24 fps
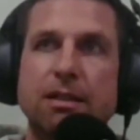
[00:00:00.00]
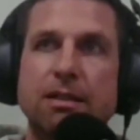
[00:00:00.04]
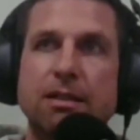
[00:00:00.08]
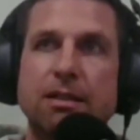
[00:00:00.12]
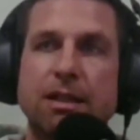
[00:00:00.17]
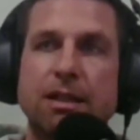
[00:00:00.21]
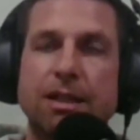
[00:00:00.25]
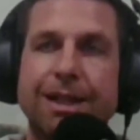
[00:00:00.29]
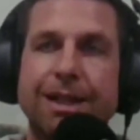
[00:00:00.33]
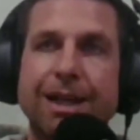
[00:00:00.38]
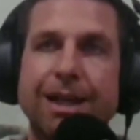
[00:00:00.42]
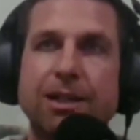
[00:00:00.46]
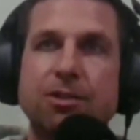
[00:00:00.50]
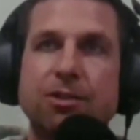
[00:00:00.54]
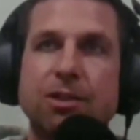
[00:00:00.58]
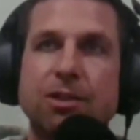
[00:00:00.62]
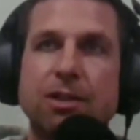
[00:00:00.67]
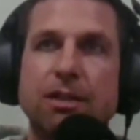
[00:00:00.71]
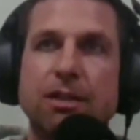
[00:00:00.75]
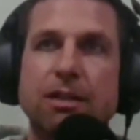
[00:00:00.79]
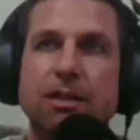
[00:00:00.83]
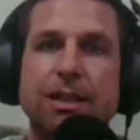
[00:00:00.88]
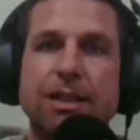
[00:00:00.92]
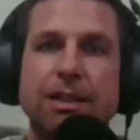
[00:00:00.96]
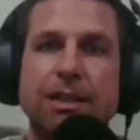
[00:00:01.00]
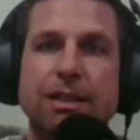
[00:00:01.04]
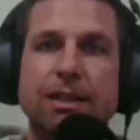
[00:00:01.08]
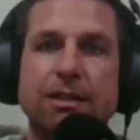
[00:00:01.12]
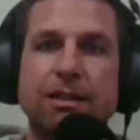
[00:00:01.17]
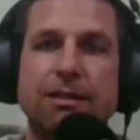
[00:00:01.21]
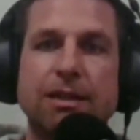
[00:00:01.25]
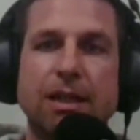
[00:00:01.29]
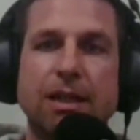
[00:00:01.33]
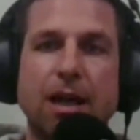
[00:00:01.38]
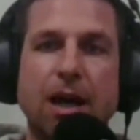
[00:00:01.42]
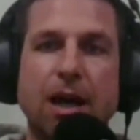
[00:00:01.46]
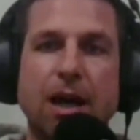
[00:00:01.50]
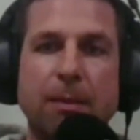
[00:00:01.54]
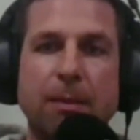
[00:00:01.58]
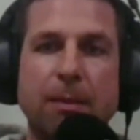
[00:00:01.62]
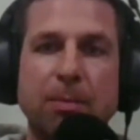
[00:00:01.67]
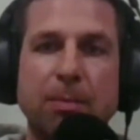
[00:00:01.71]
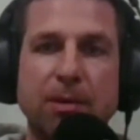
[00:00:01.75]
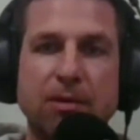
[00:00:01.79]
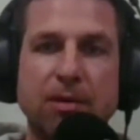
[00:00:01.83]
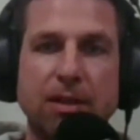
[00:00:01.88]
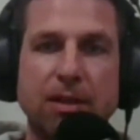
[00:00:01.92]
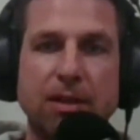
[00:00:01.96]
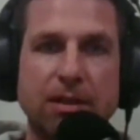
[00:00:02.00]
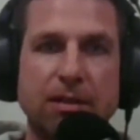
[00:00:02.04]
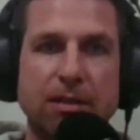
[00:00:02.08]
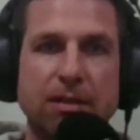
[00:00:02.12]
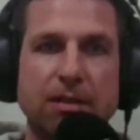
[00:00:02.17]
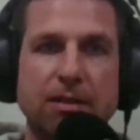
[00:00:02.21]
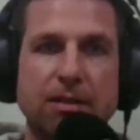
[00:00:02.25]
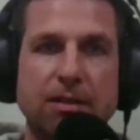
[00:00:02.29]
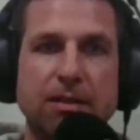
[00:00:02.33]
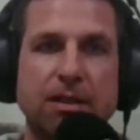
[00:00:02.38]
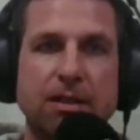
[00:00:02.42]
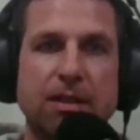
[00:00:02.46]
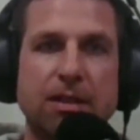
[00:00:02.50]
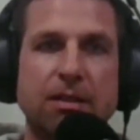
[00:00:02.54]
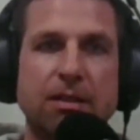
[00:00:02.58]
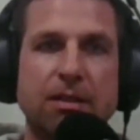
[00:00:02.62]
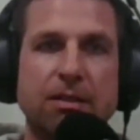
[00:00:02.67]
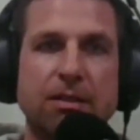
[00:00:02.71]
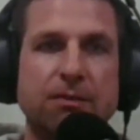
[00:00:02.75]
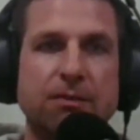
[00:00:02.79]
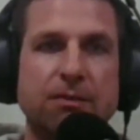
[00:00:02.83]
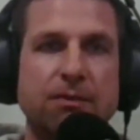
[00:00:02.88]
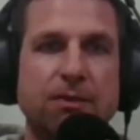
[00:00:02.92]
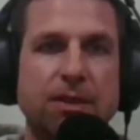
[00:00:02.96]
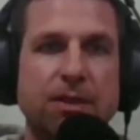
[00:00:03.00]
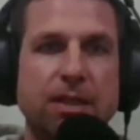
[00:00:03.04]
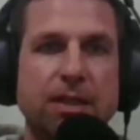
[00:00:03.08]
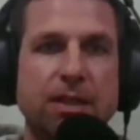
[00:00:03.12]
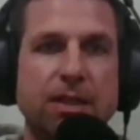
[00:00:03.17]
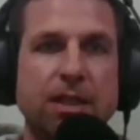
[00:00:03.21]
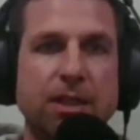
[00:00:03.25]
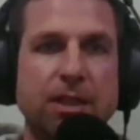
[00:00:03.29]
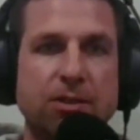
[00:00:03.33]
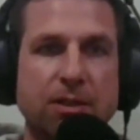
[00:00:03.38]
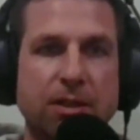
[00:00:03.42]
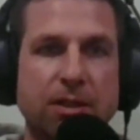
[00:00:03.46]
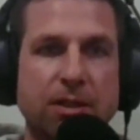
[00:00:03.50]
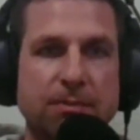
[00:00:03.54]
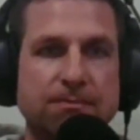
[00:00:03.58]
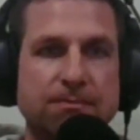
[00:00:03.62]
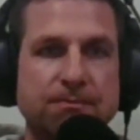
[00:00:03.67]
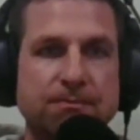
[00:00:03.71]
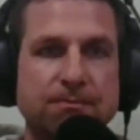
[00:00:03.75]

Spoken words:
connection is the opposite of addiction.